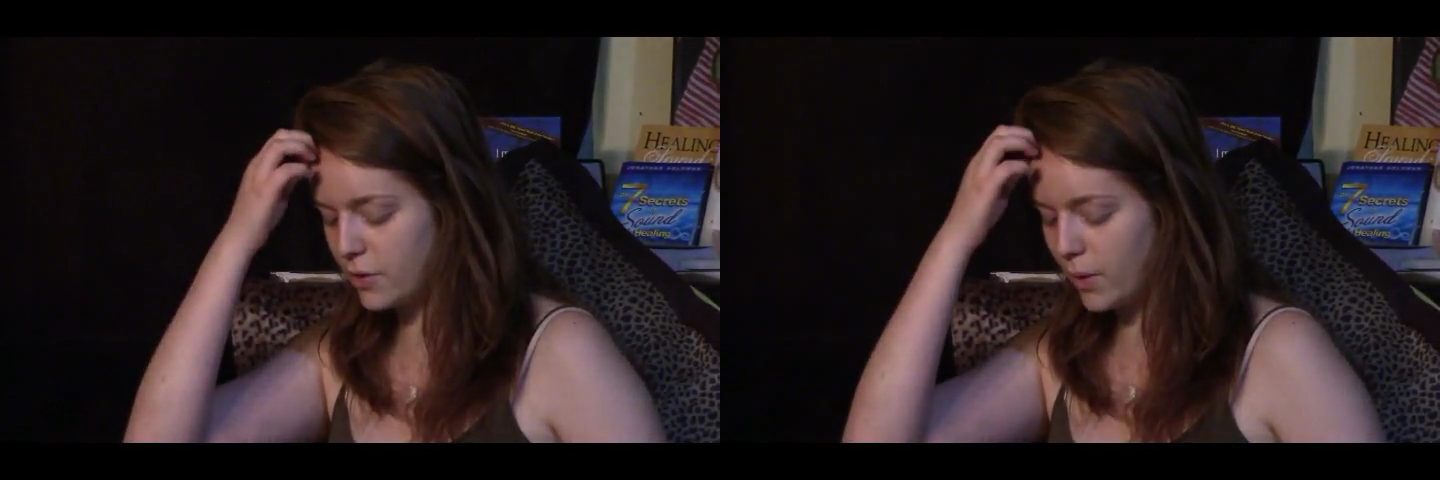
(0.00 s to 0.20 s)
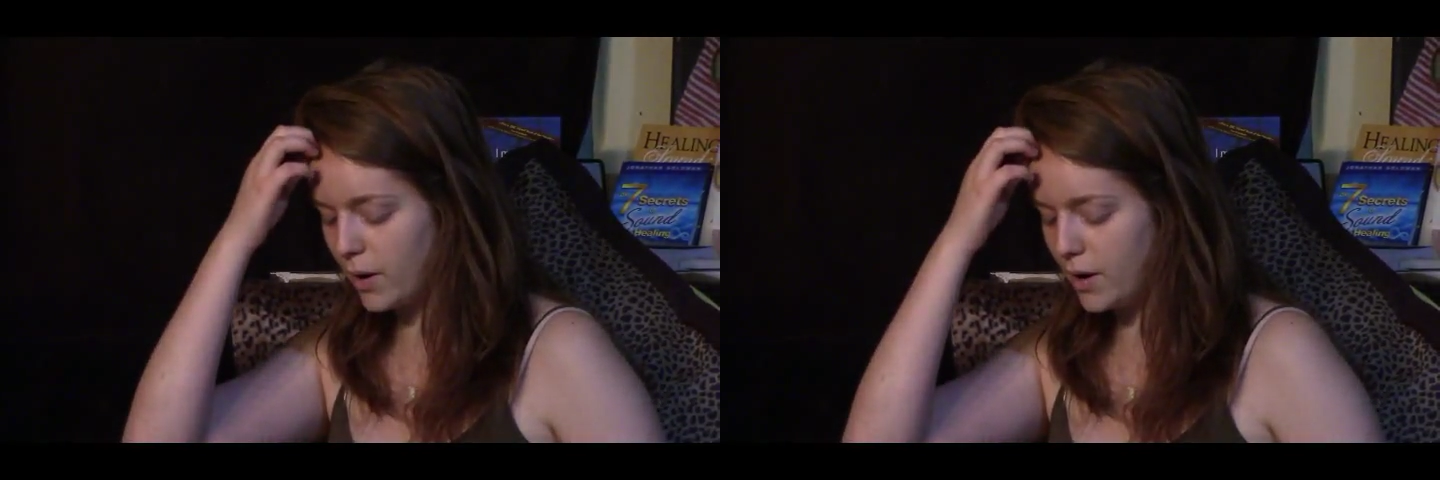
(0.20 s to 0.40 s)

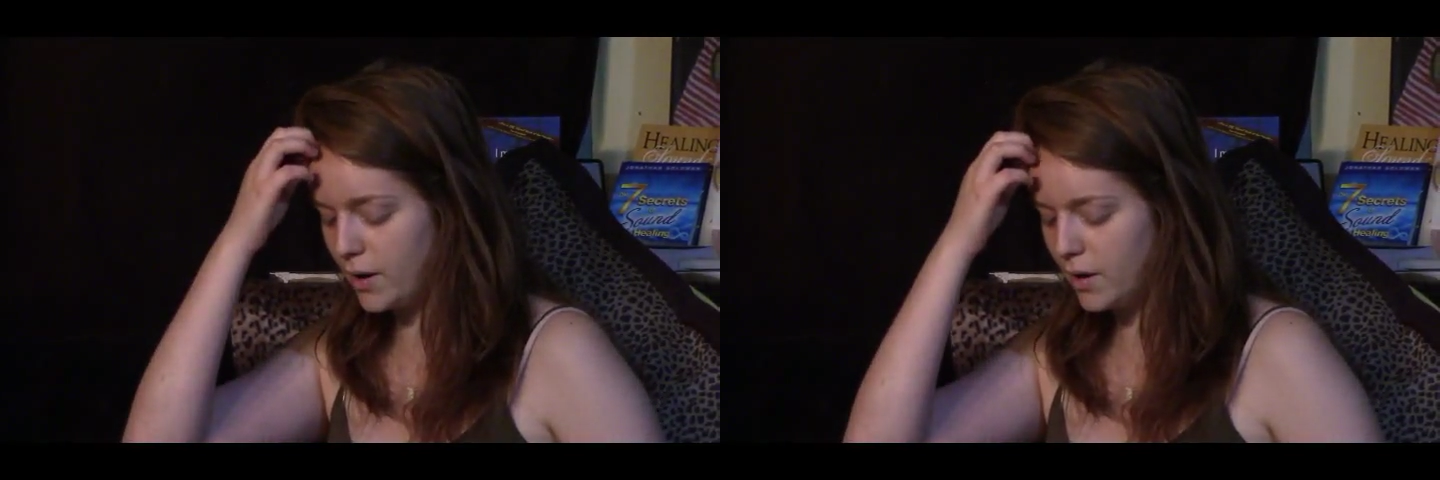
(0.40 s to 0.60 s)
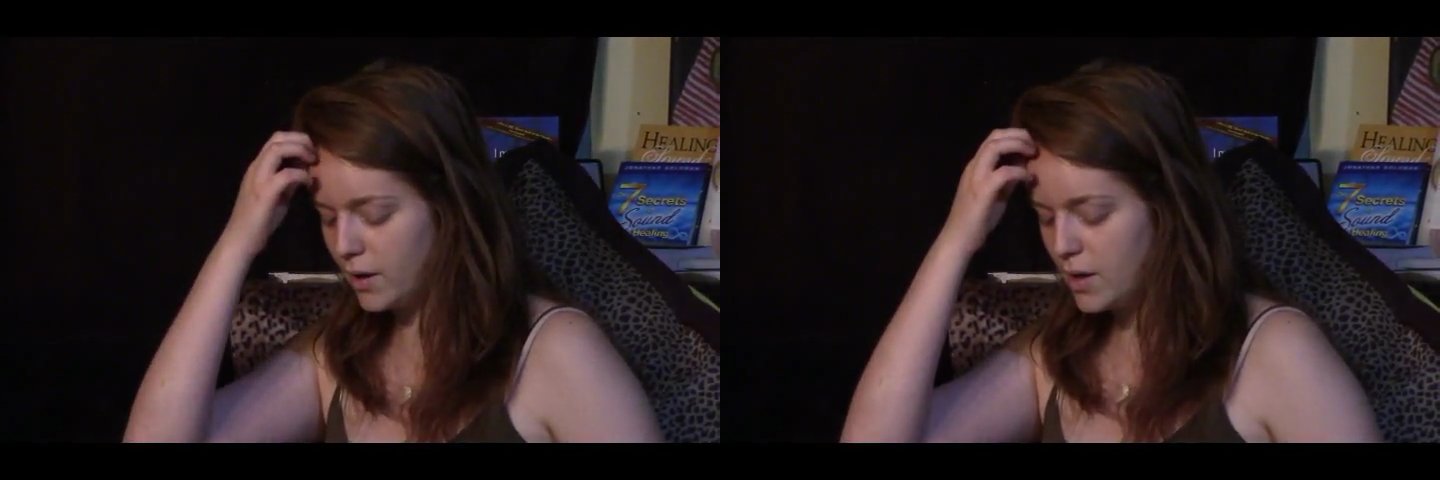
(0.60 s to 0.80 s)
the
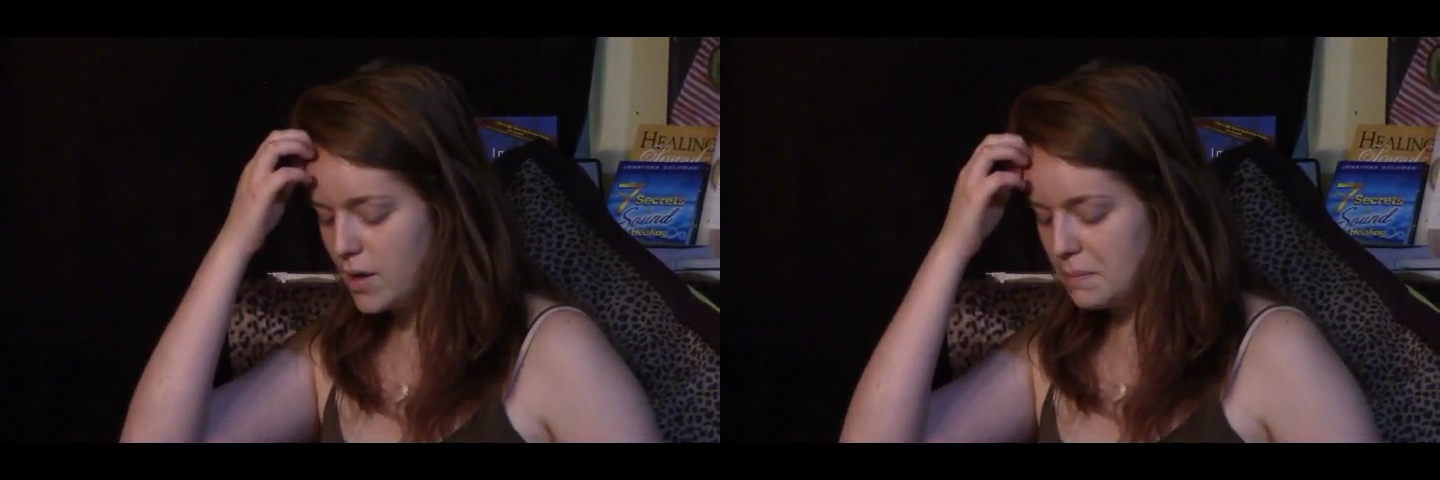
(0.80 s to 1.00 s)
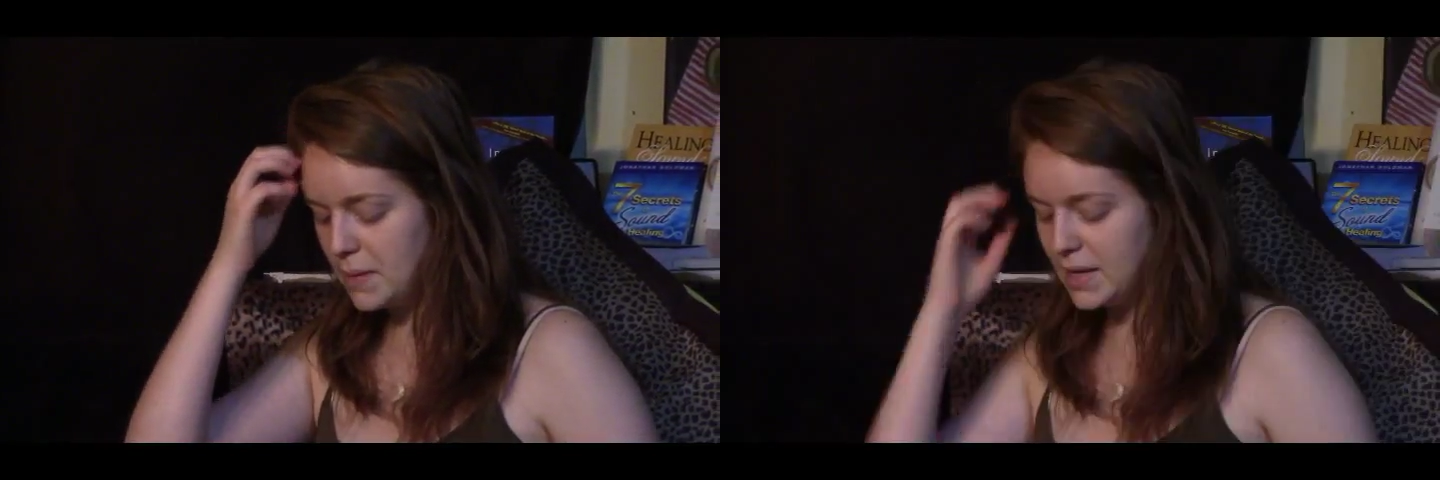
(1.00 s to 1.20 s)
word
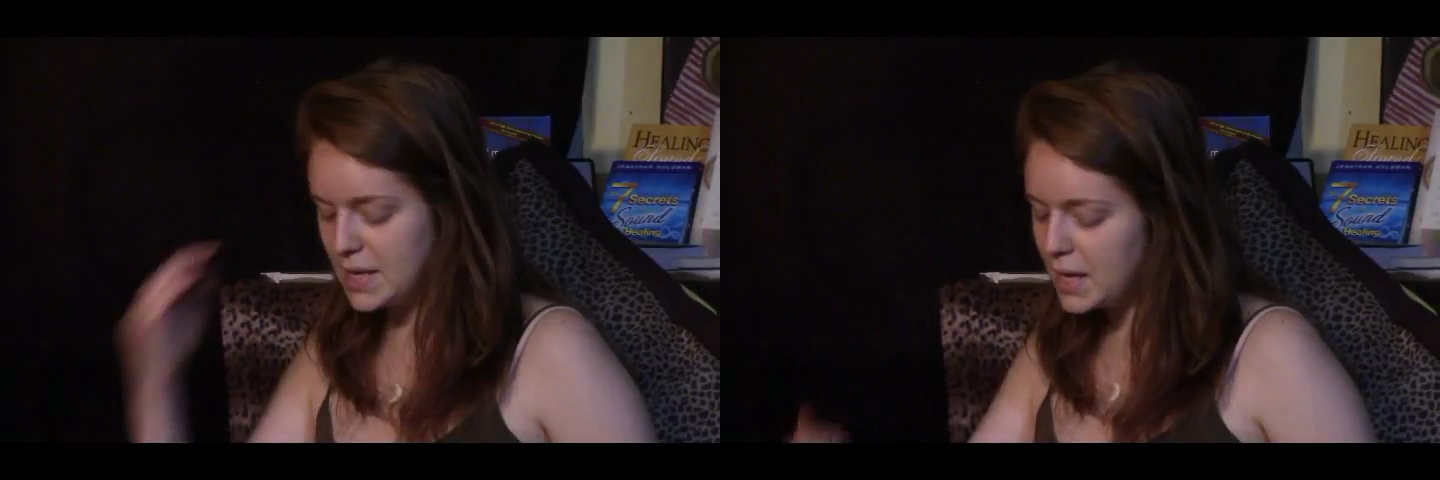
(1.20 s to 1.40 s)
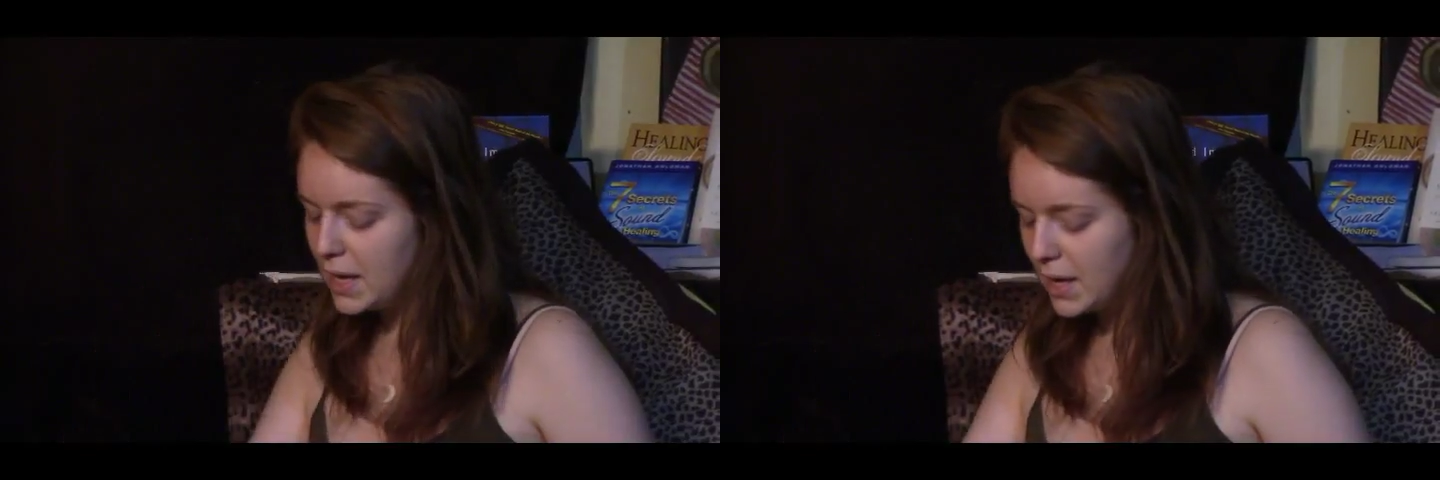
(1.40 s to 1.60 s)

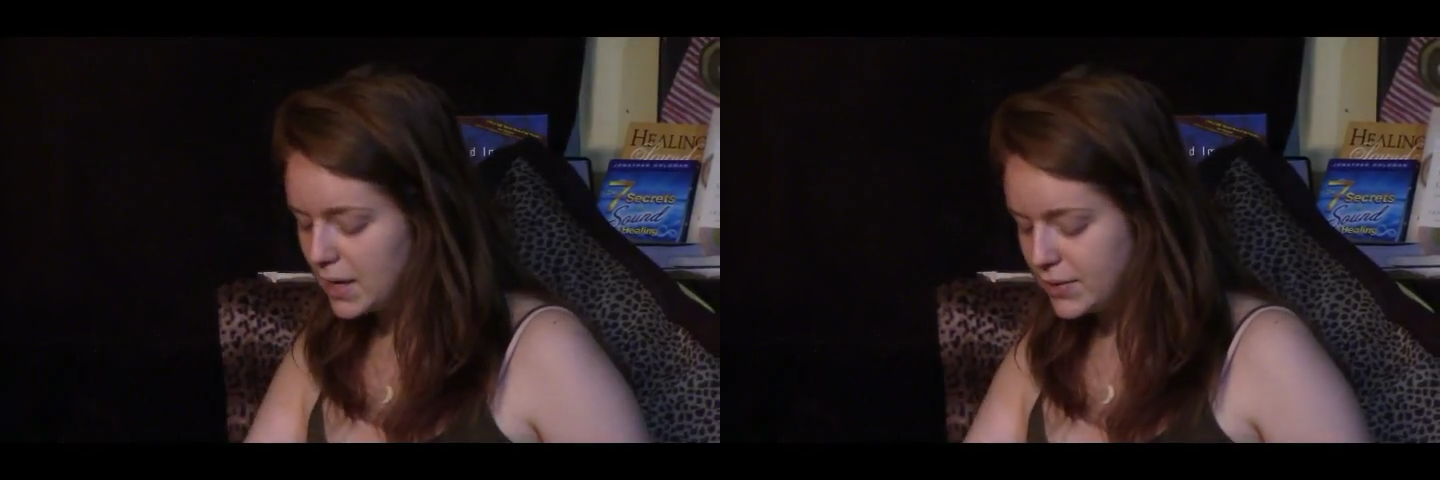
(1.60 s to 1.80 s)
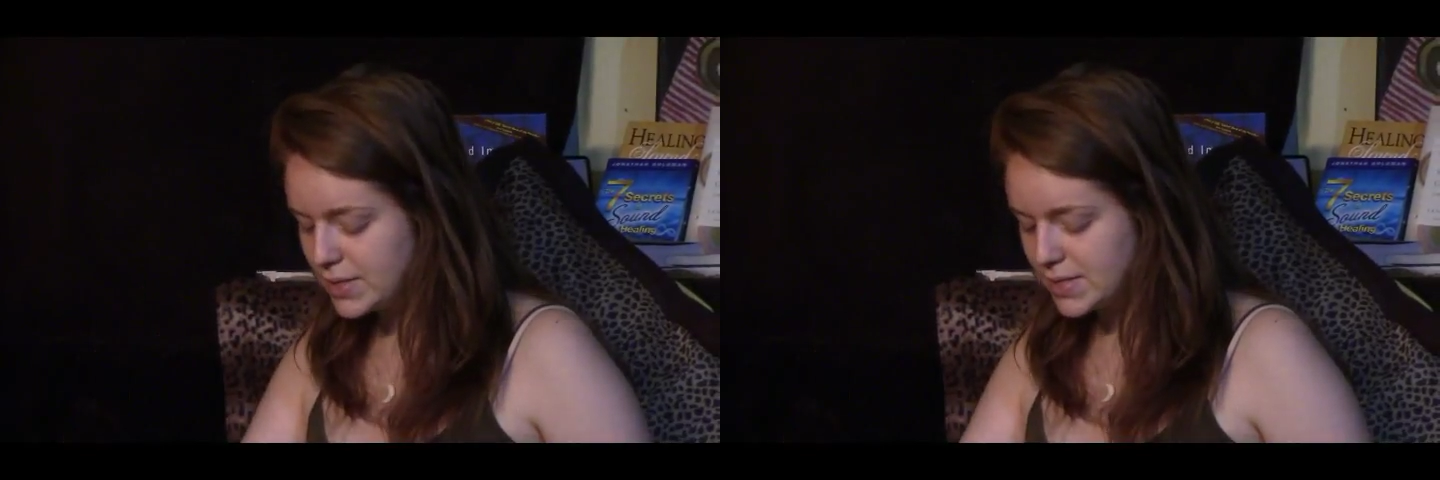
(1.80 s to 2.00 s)
McKee,
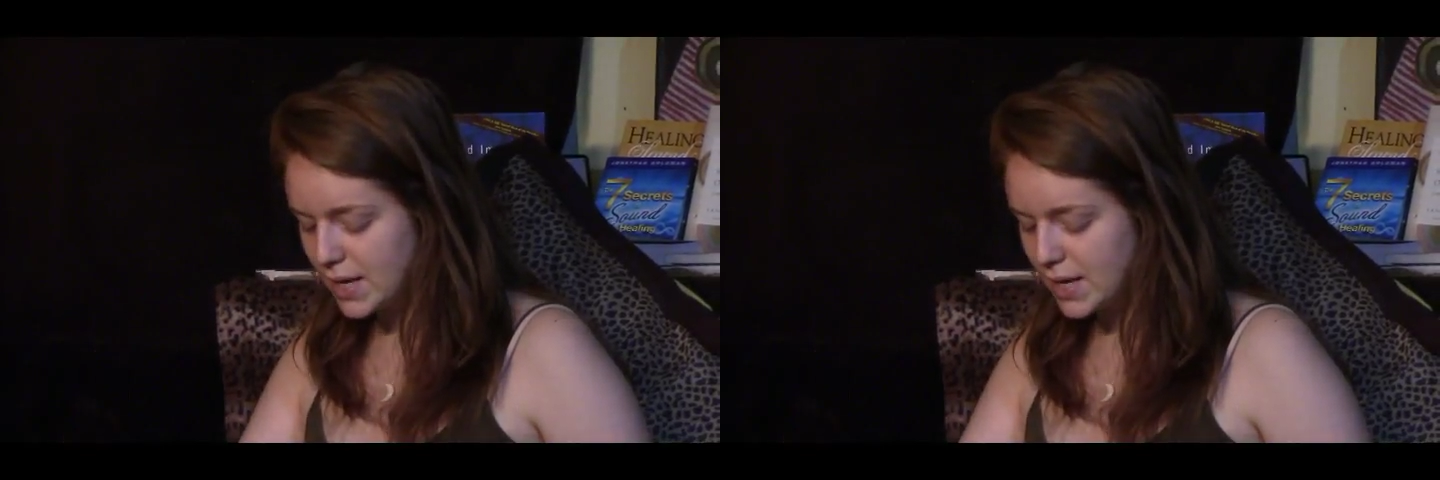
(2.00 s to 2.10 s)
and it